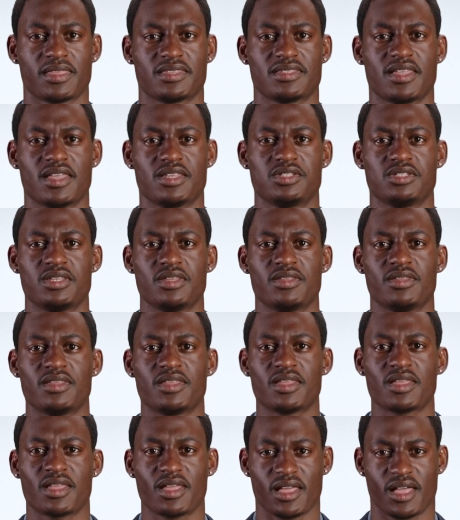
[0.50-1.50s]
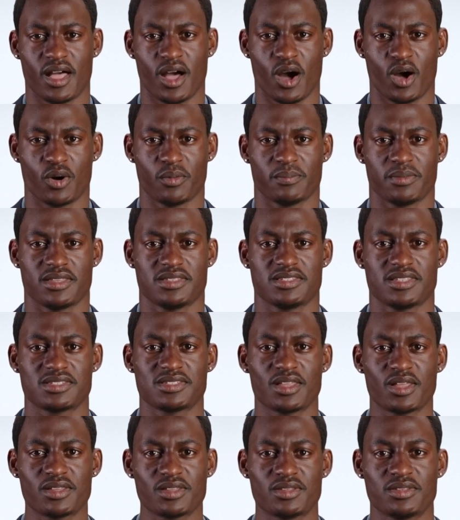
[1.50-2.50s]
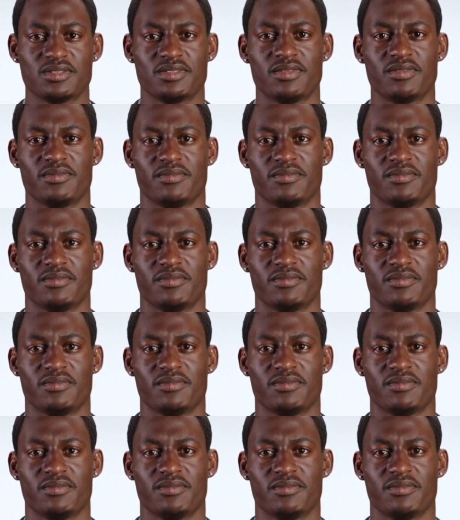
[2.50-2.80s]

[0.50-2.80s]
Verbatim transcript: Attention, All business owners,